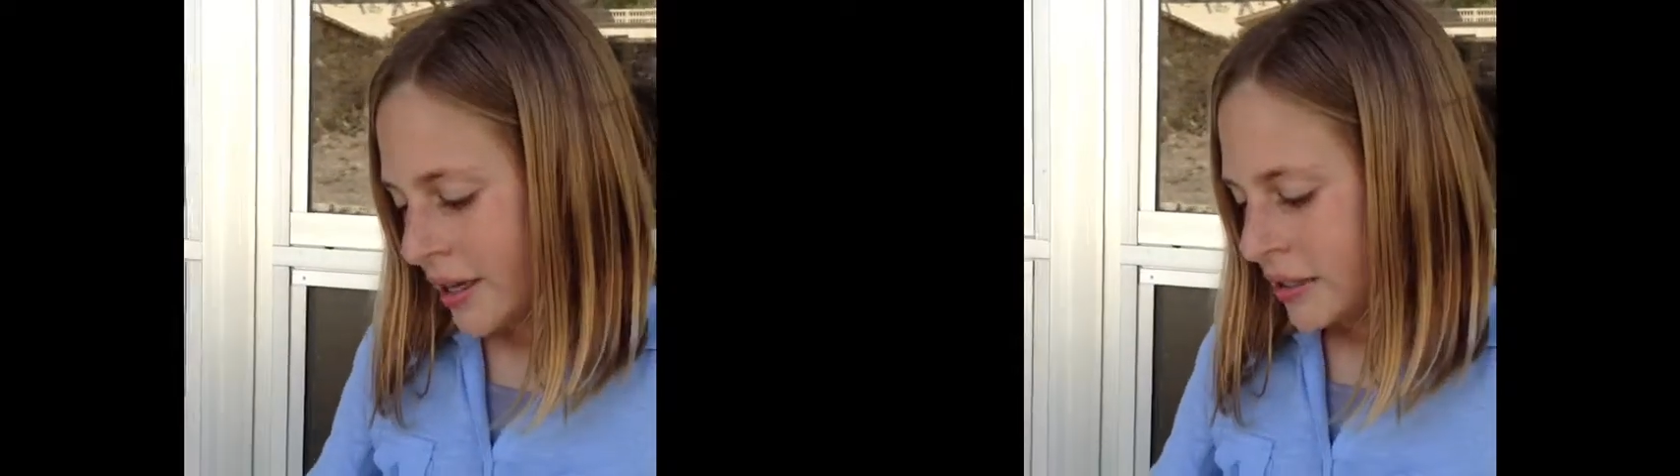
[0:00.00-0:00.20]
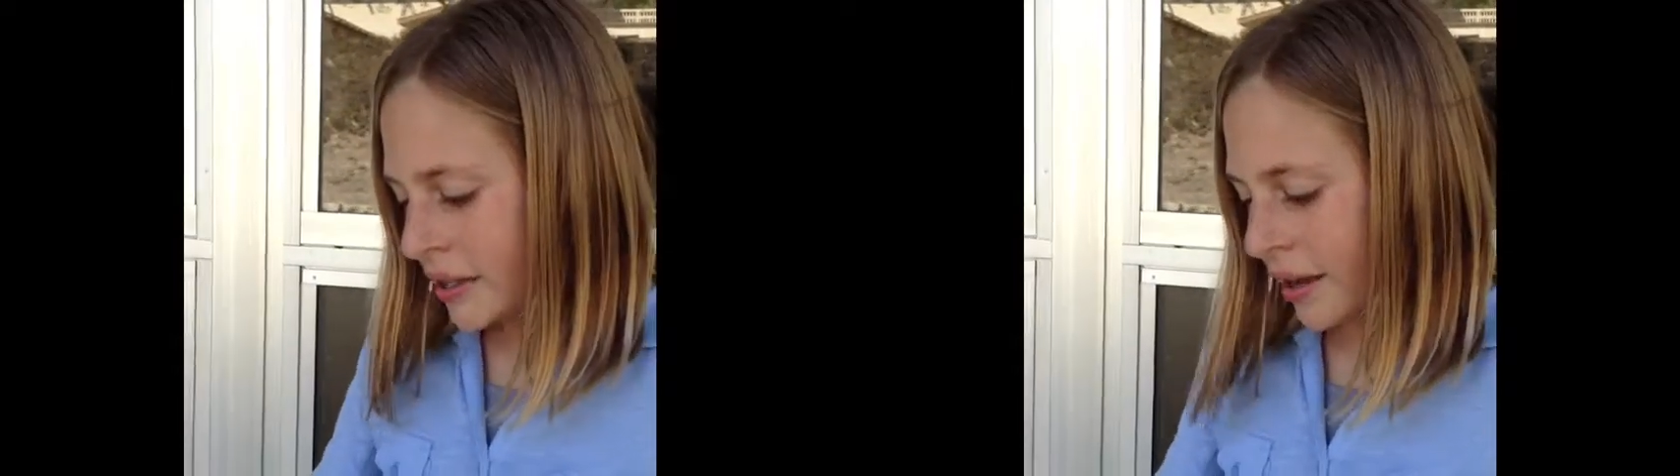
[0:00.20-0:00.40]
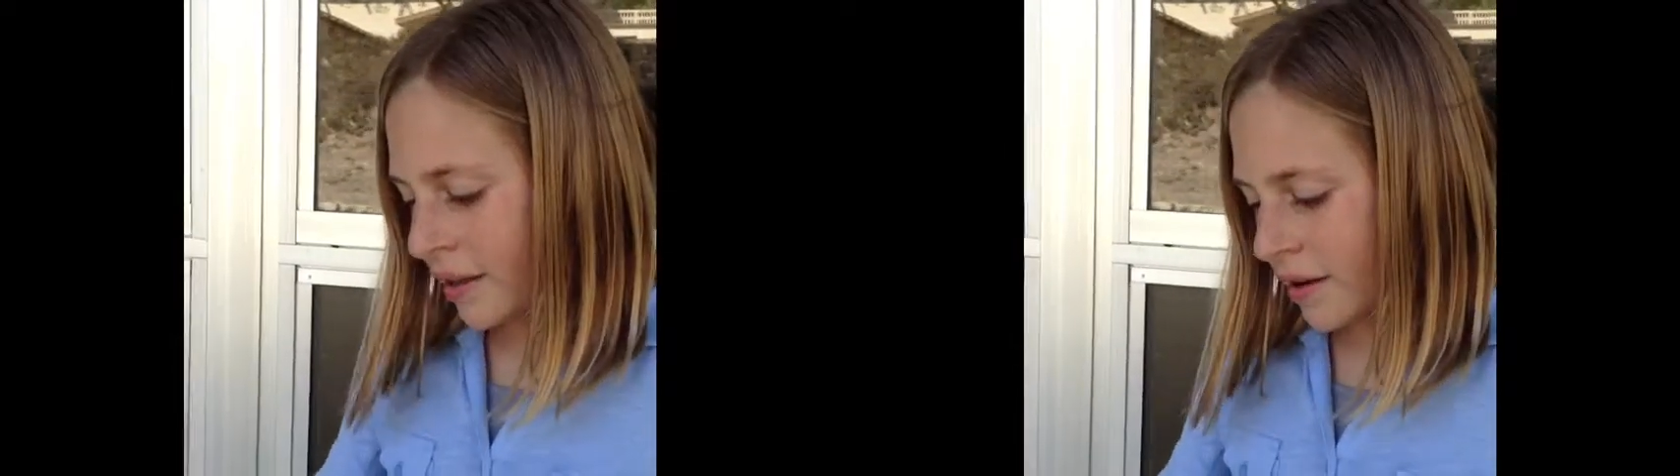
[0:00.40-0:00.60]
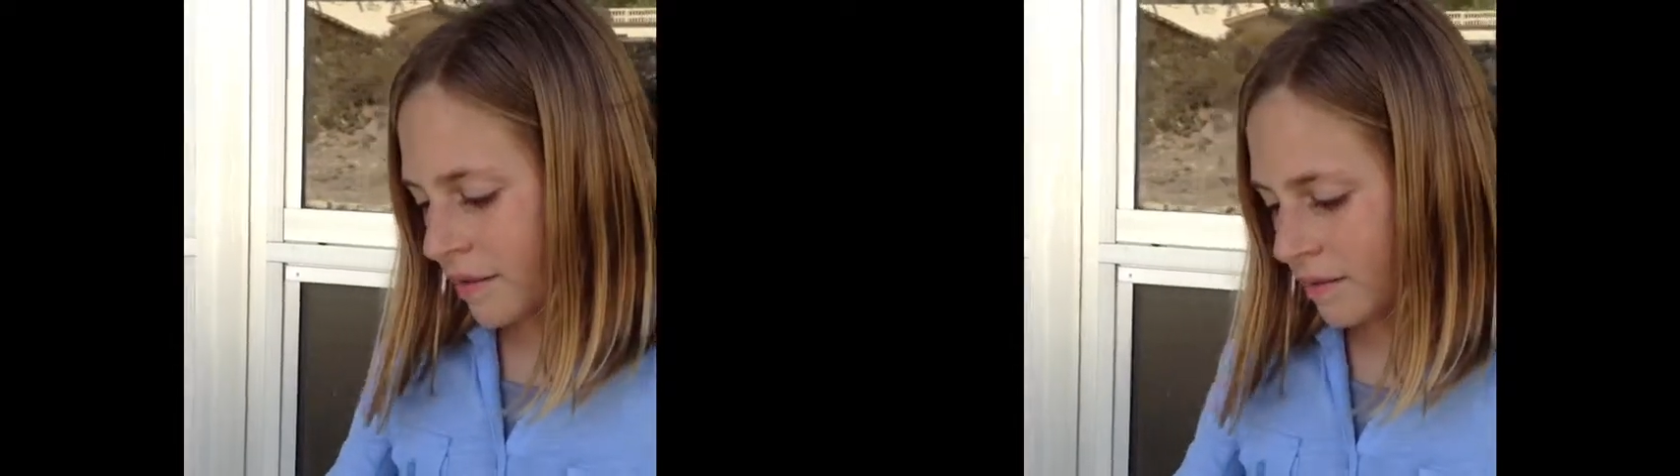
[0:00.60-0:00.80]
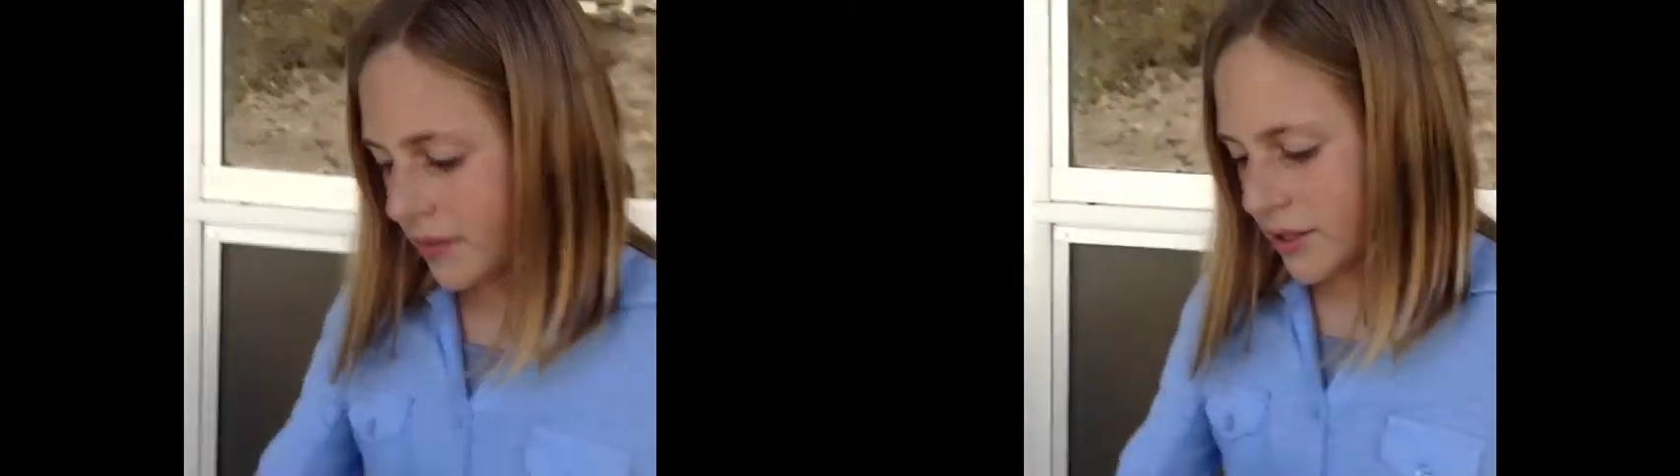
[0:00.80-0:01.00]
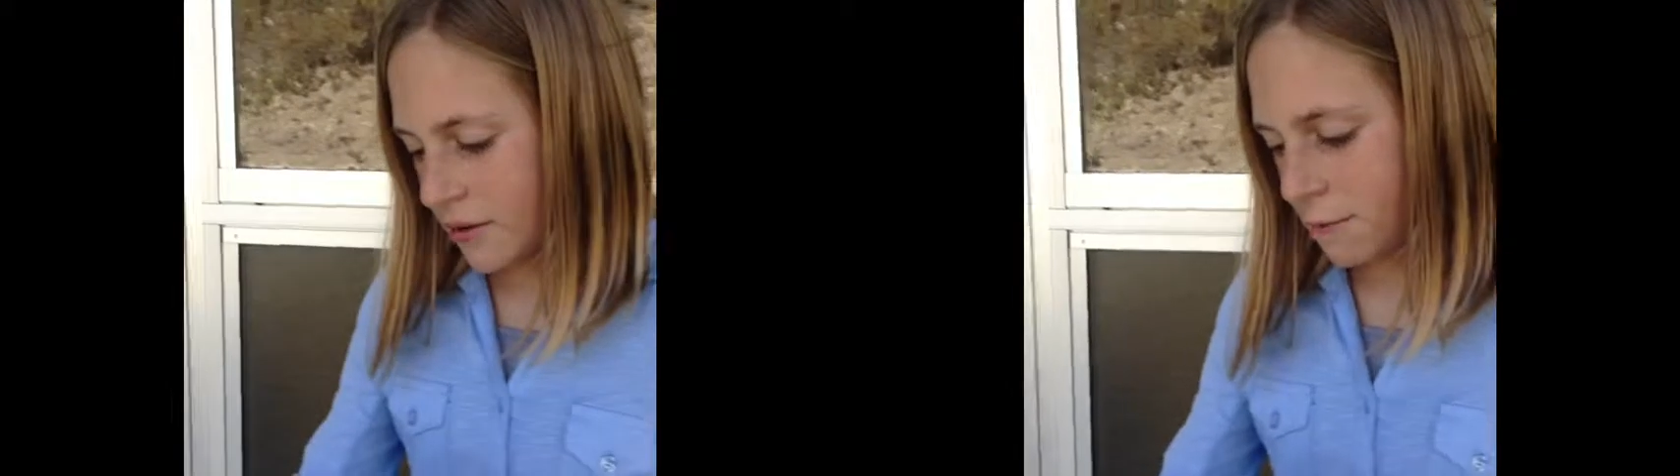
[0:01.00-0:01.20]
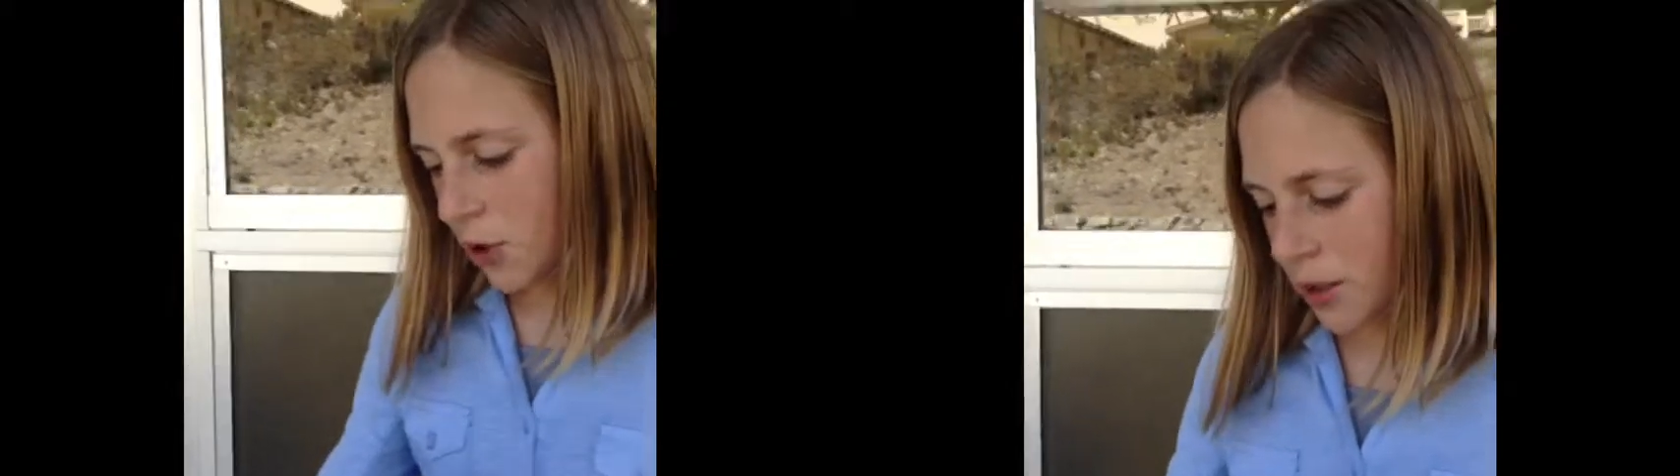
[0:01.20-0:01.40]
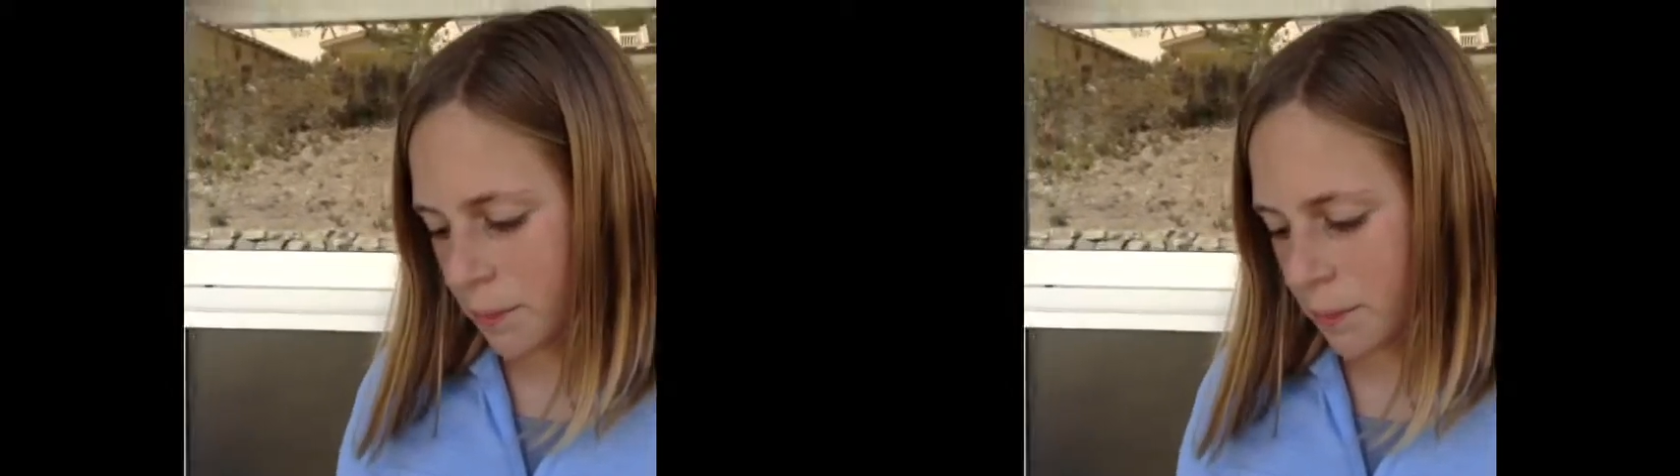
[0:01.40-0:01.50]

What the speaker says: together to form